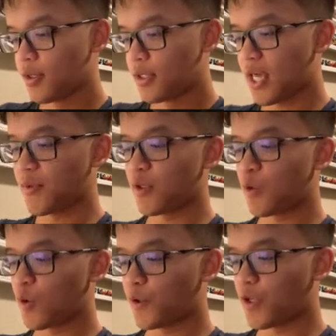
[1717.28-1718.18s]

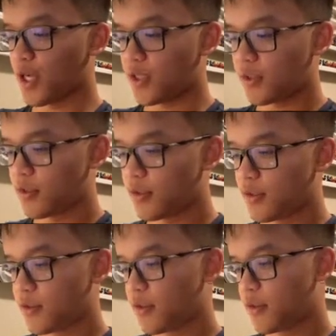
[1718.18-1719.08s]
Diamond Gorthion,
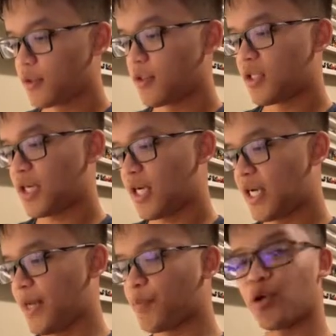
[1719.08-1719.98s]

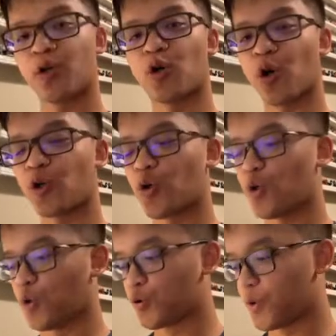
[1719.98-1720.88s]
Hyper Gorgonoid
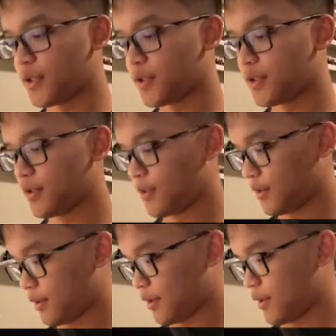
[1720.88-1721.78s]
Ultra,
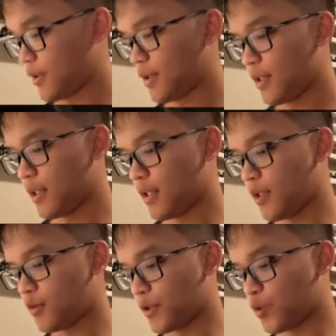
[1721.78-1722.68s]
and
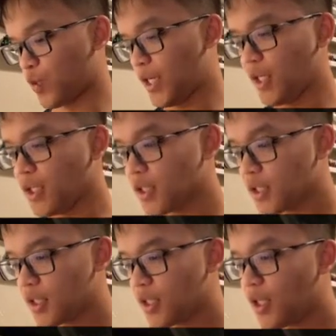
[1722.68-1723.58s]
our special rare,
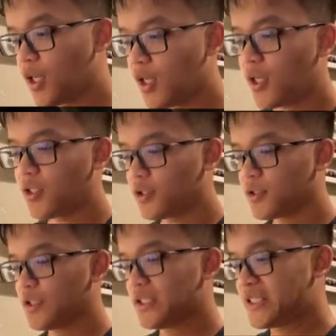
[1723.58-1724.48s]

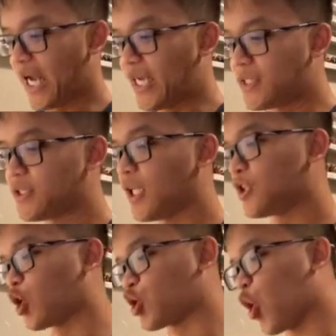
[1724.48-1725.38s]
Titan
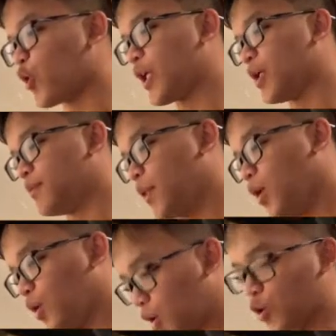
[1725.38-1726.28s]
Tartonium
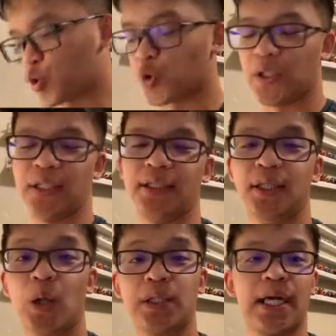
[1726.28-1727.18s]
Ultra.
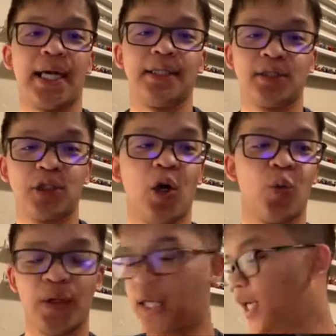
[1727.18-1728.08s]
Okay, so
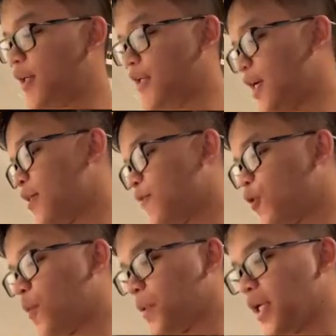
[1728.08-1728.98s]
we have a
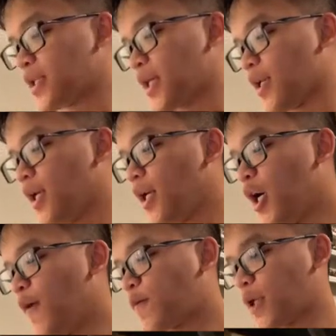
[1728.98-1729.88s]
full playset
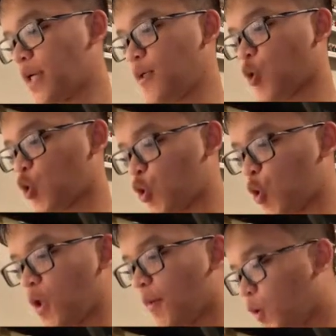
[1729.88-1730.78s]
of Titan
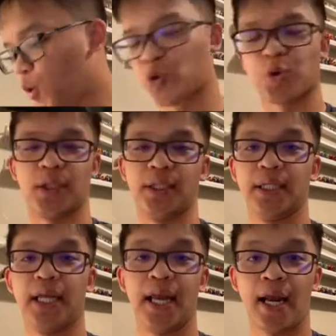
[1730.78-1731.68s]
Tartonium Ultra
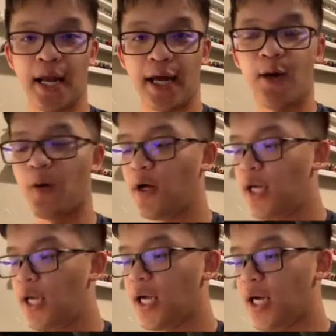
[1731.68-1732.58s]
now,
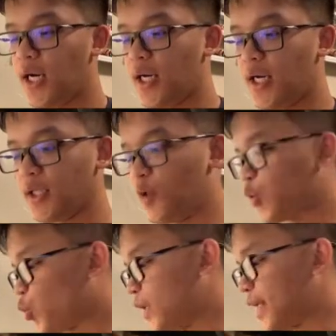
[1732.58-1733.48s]
along
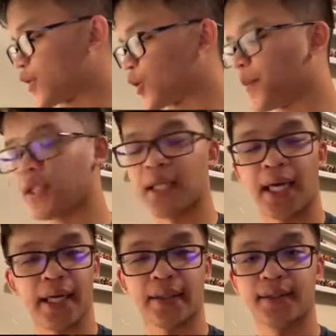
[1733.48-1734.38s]
with one extra being the
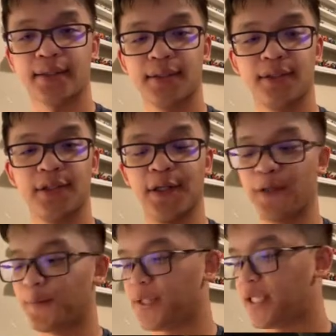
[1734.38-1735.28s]
hex.
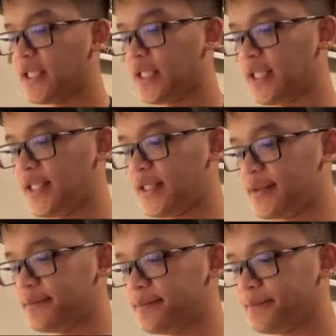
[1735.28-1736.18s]
So,
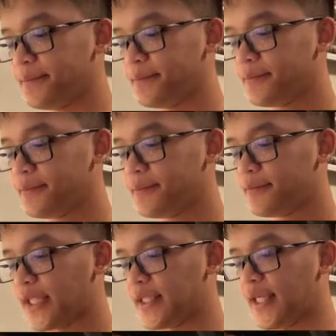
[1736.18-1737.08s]

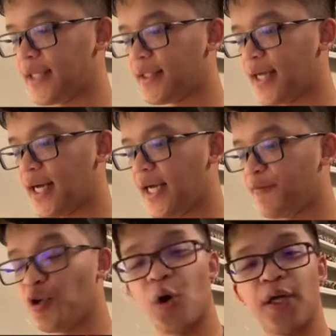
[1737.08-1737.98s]
yeah, I
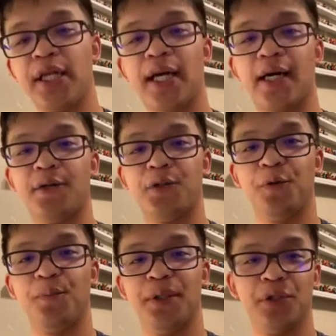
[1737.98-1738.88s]
have no idea how
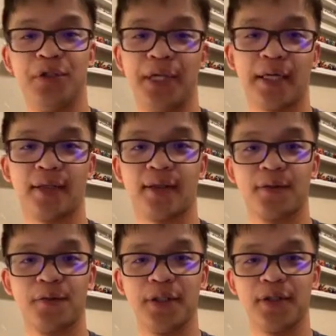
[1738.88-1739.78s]
to build a deck
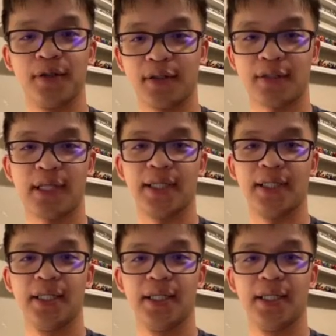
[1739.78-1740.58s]
with this guy.